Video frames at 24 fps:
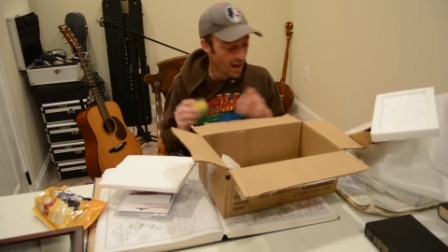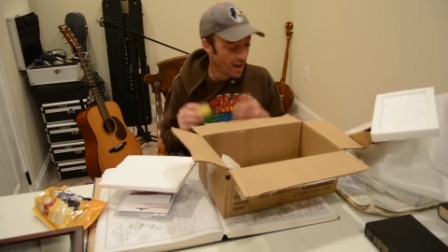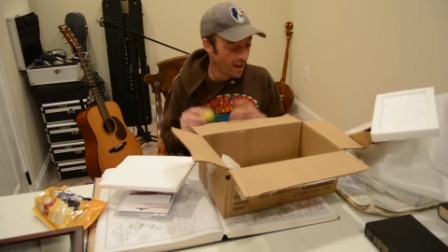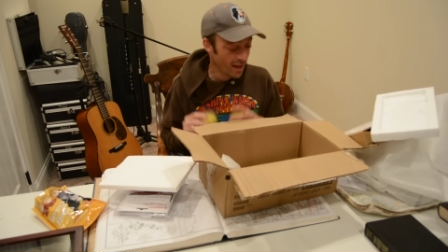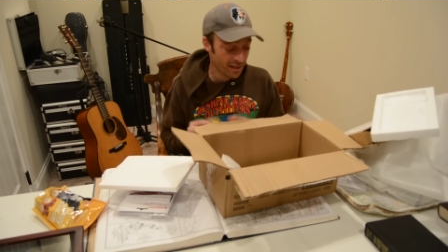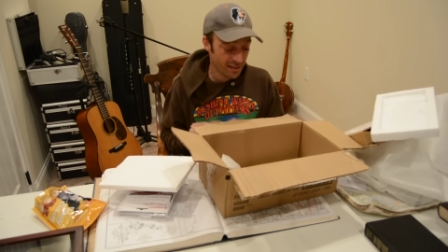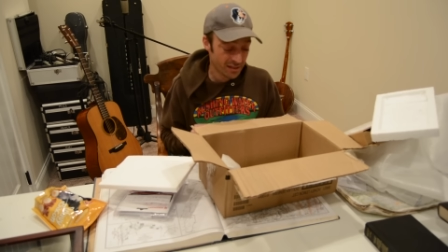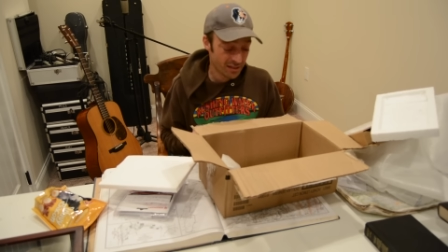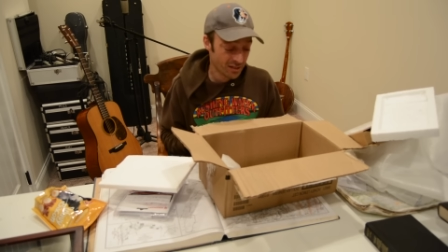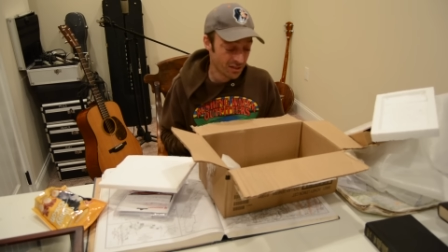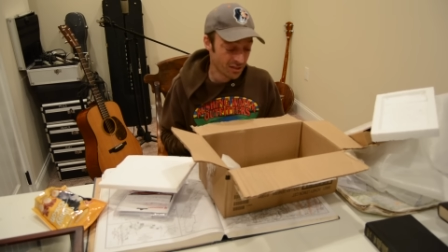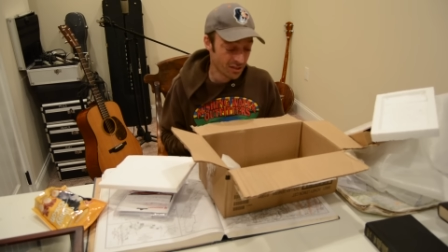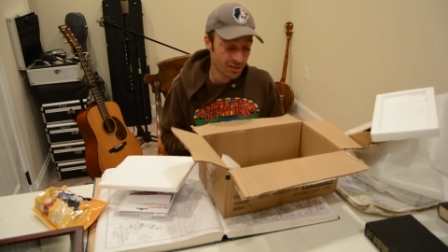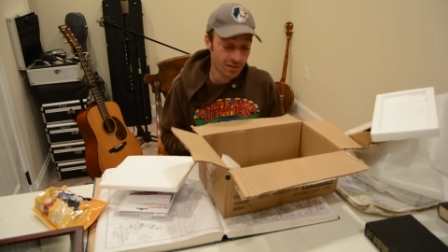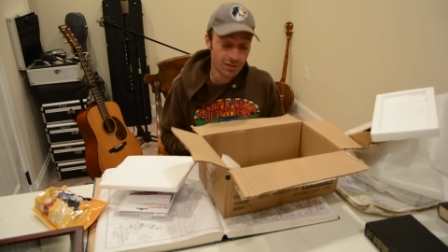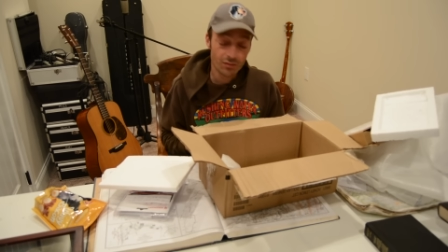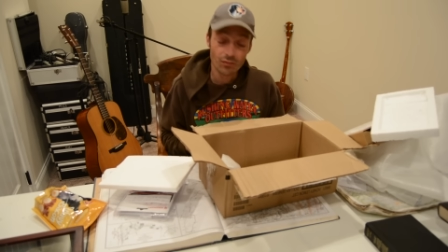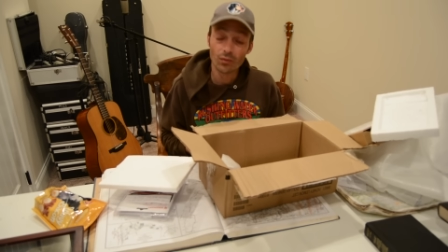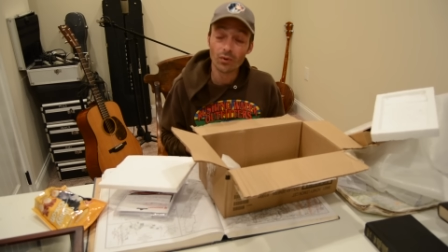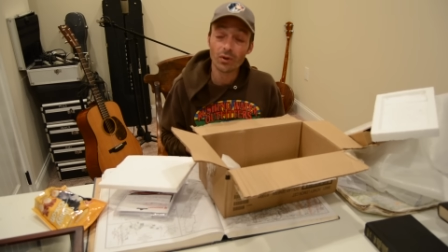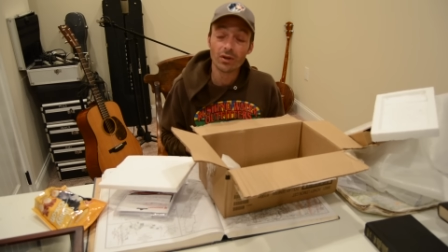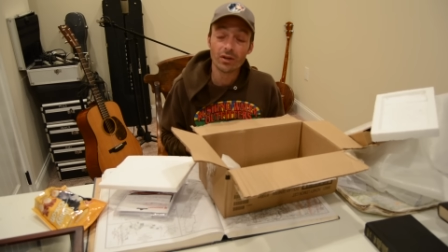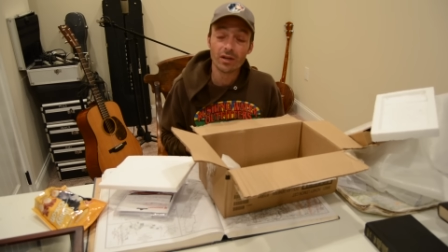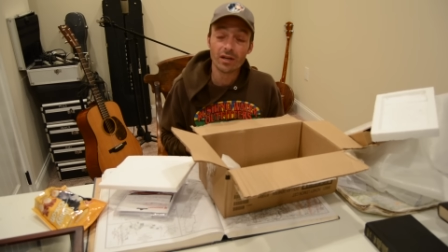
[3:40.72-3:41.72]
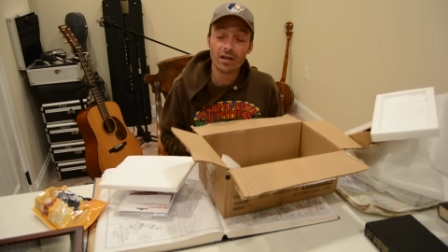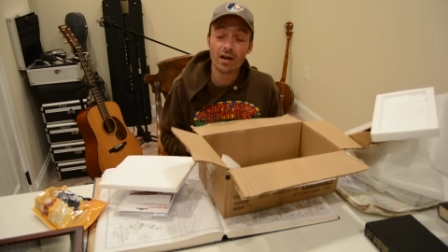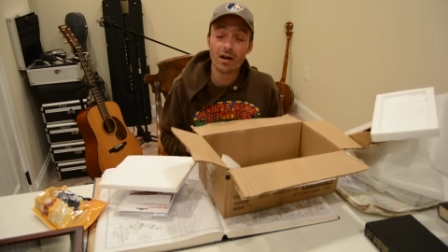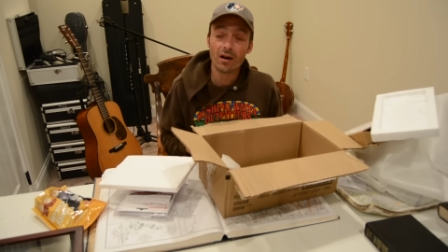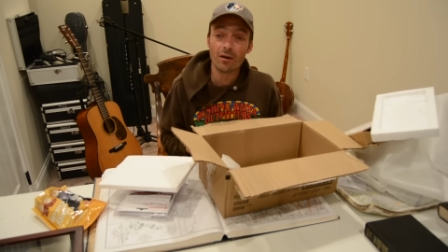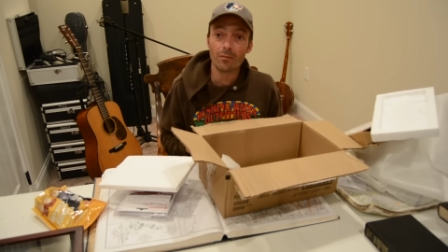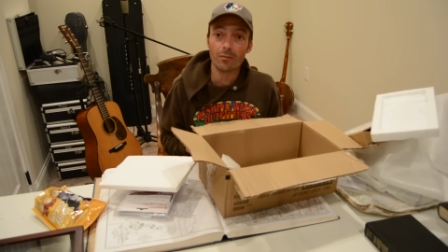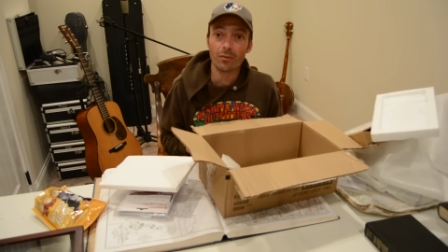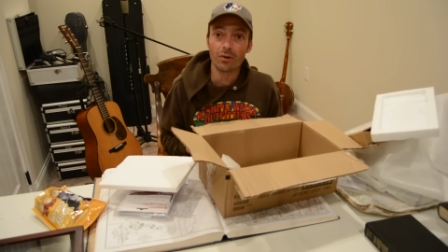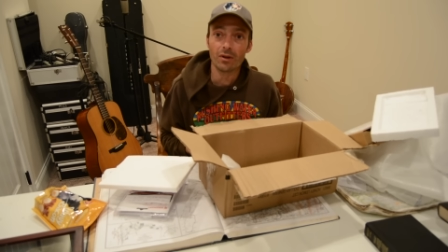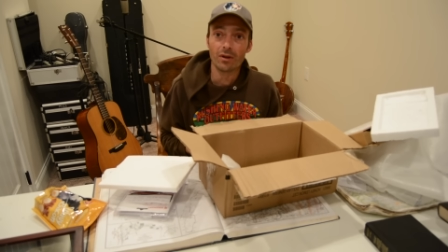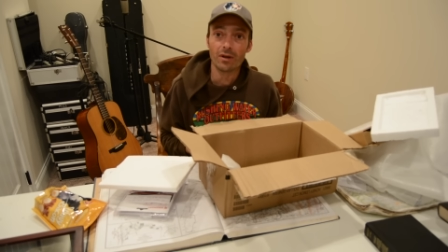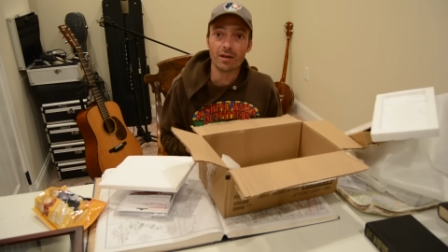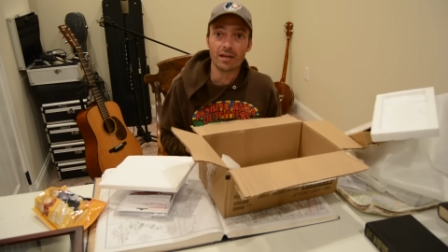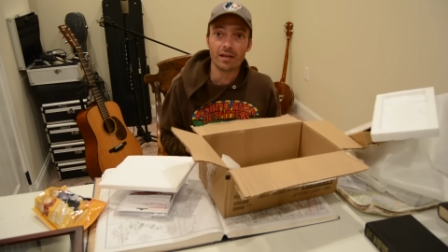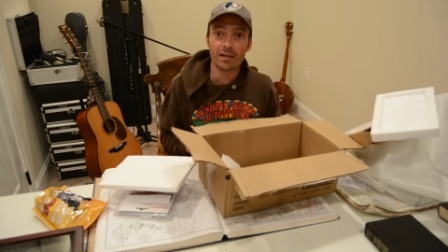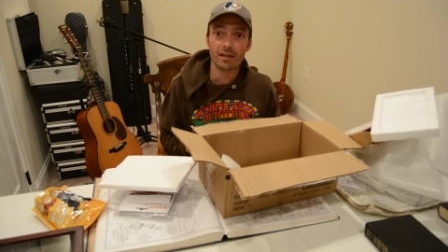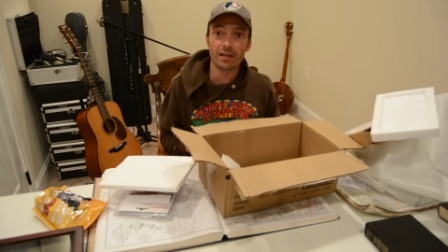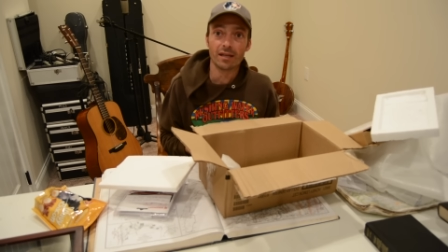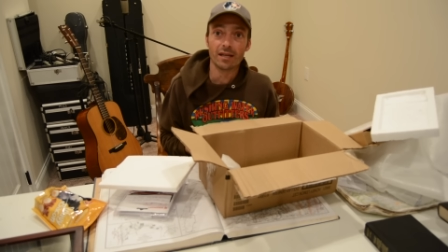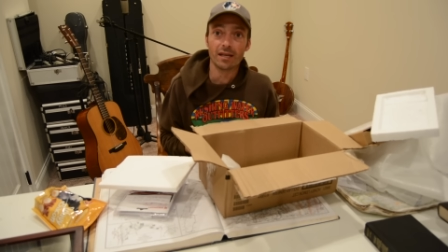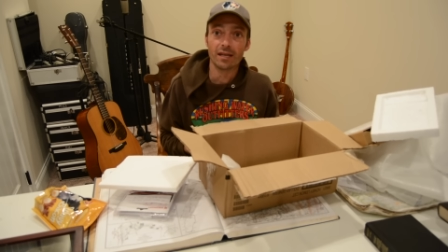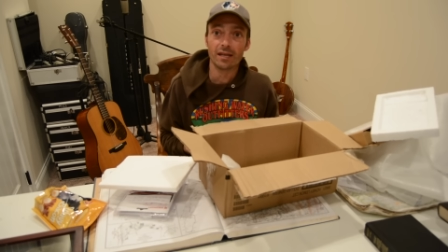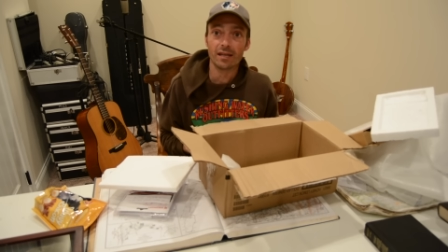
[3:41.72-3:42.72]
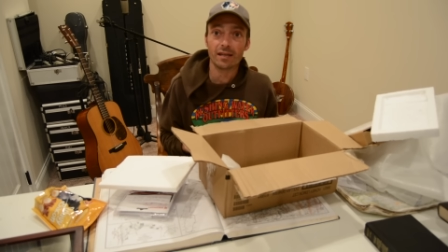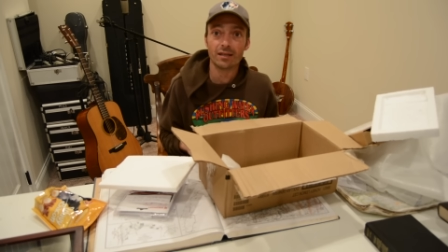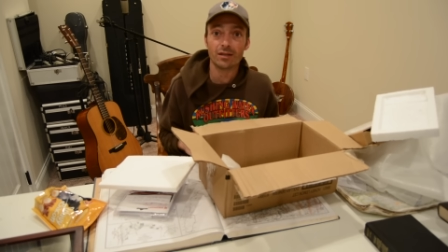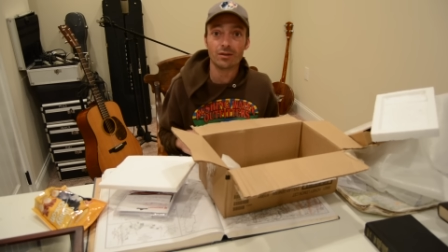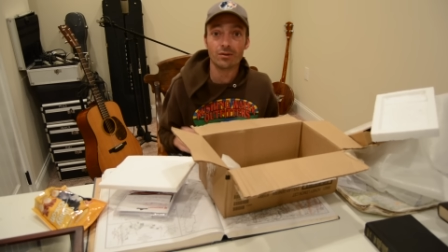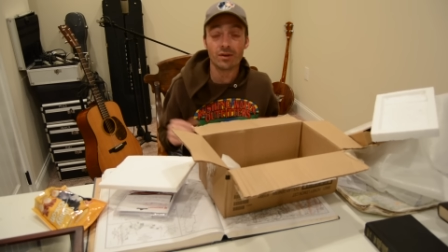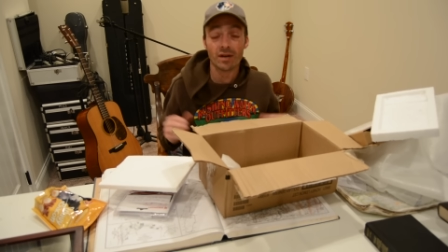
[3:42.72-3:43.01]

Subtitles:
It's just really humbling that